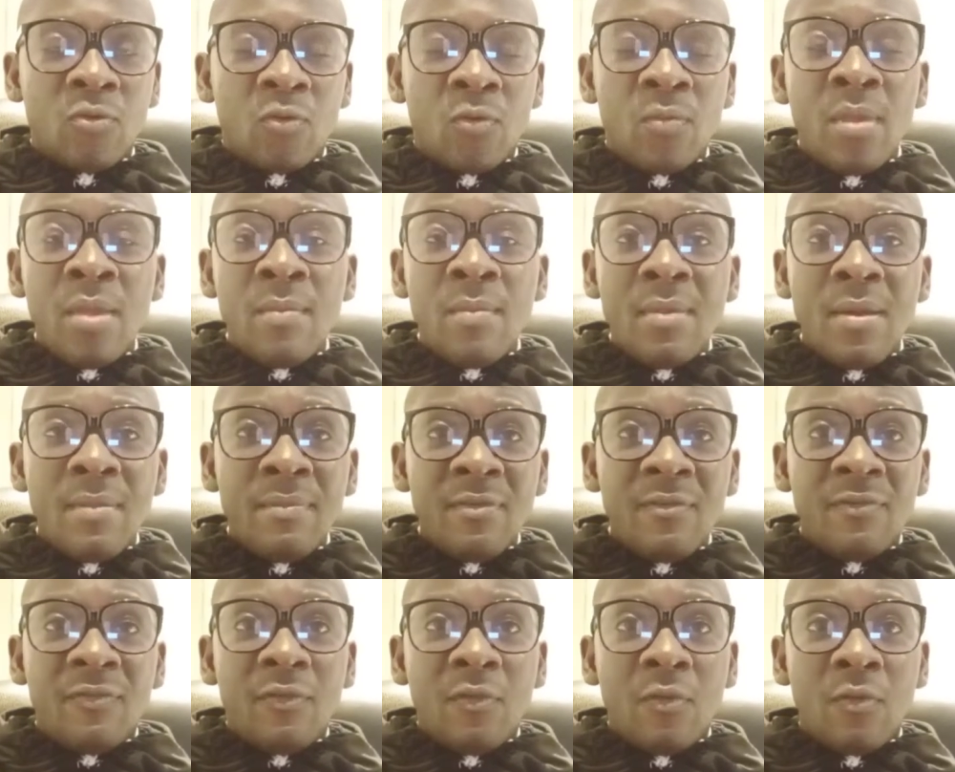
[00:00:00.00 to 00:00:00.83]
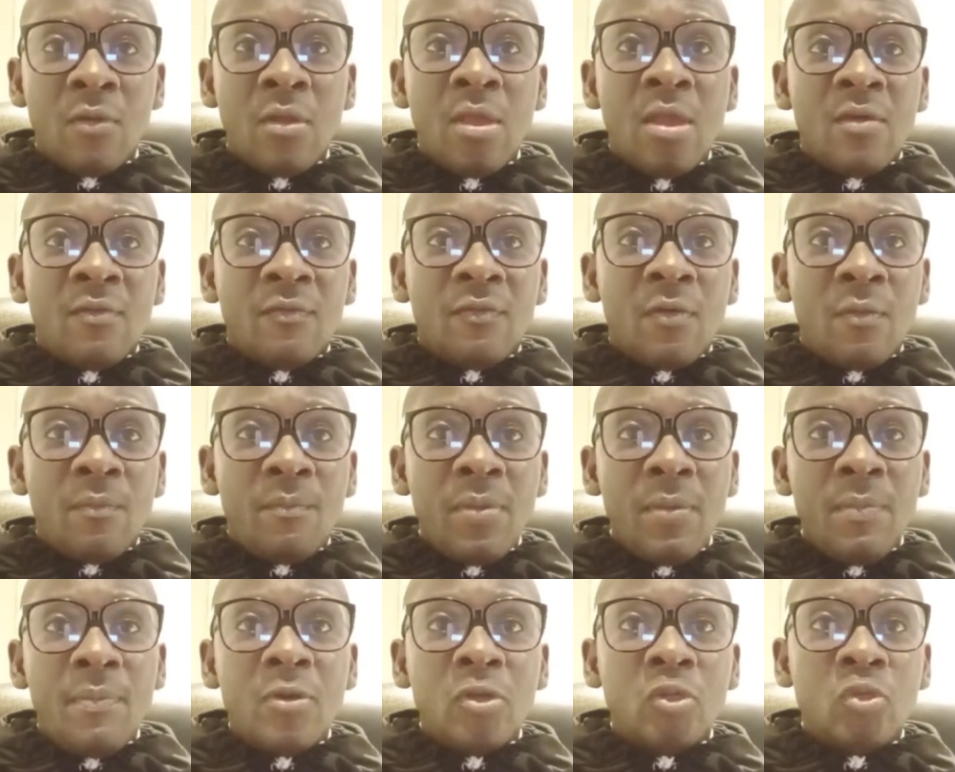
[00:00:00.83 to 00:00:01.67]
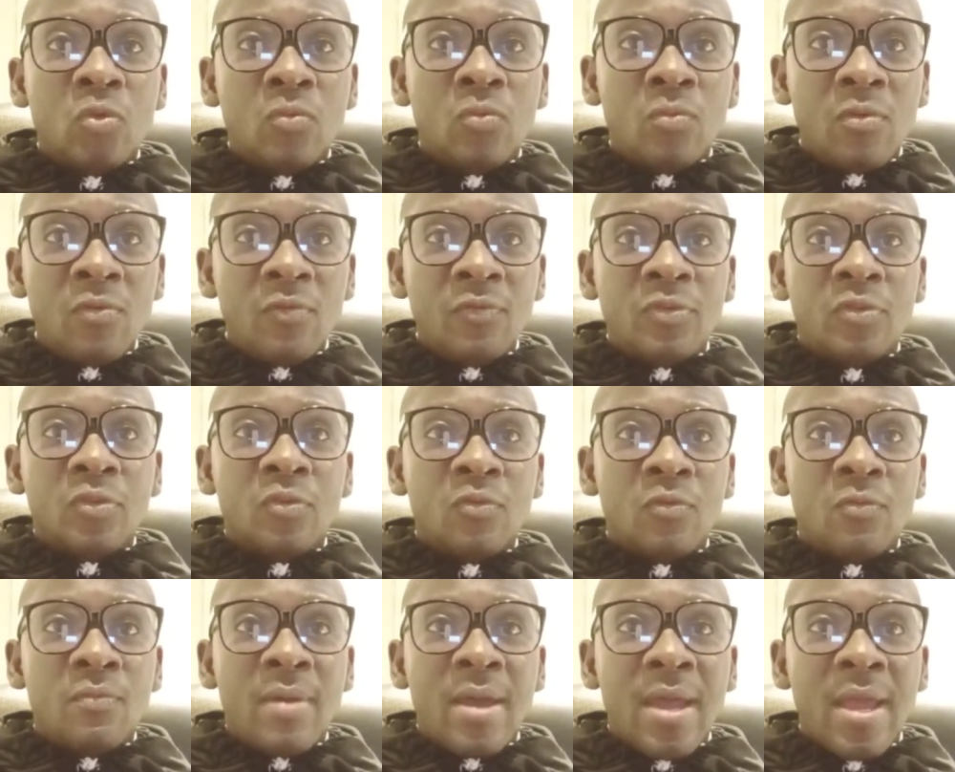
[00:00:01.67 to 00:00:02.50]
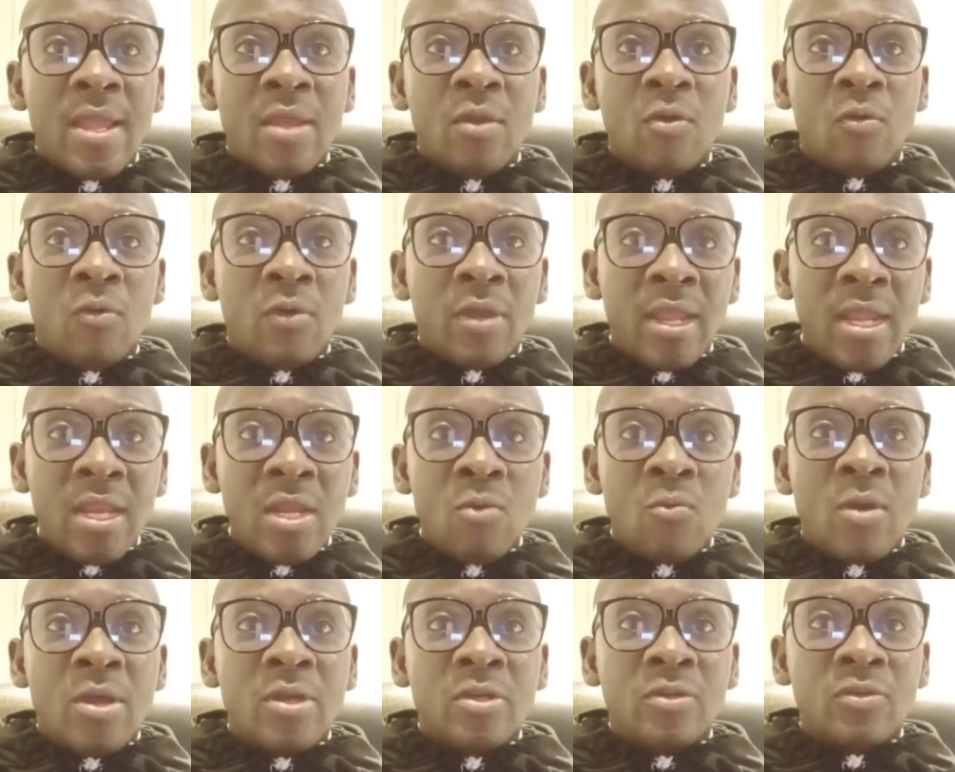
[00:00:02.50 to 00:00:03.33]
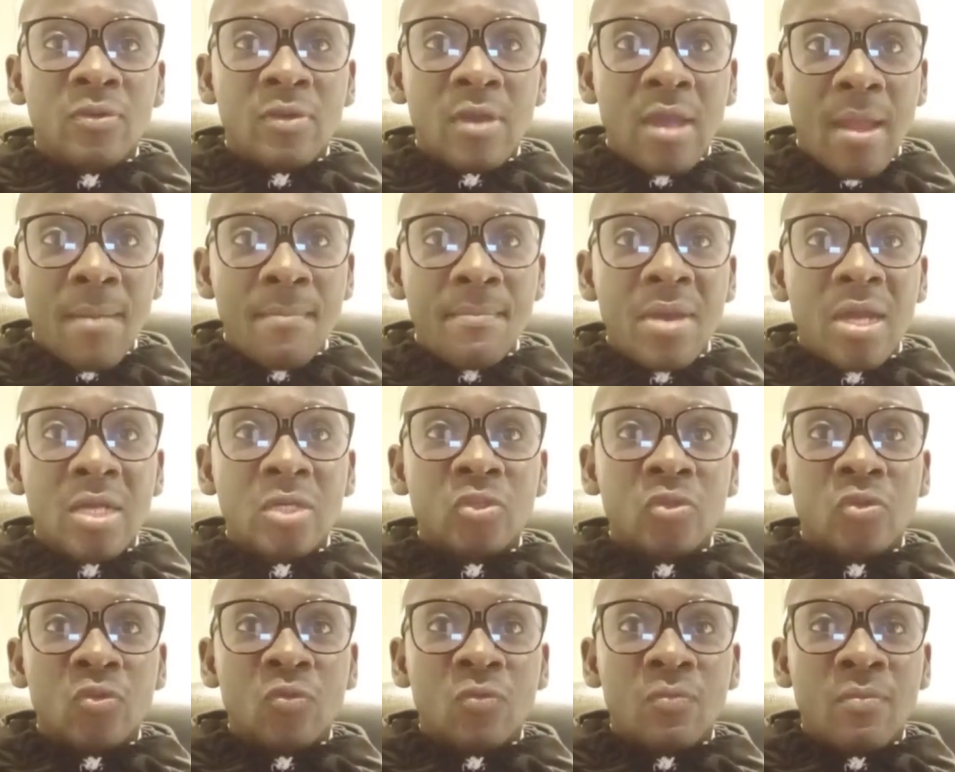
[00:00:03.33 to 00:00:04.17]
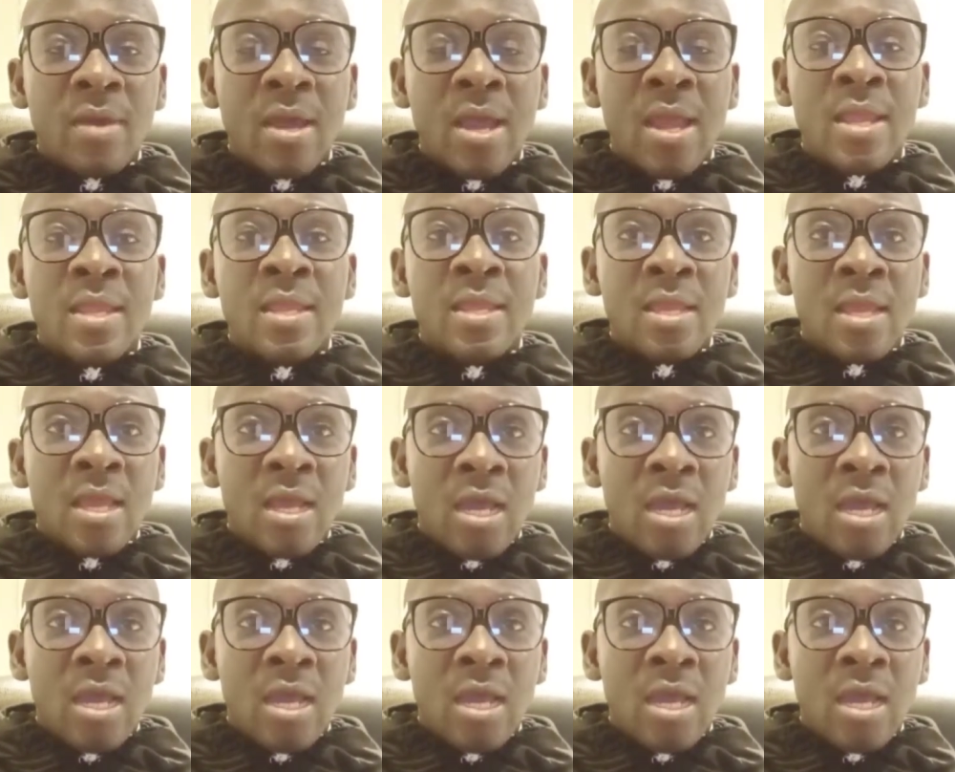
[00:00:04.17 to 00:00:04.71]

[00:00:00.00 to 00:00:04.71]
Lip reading: Remember before, for people to move to Dubai or anyone to come back to Dubai,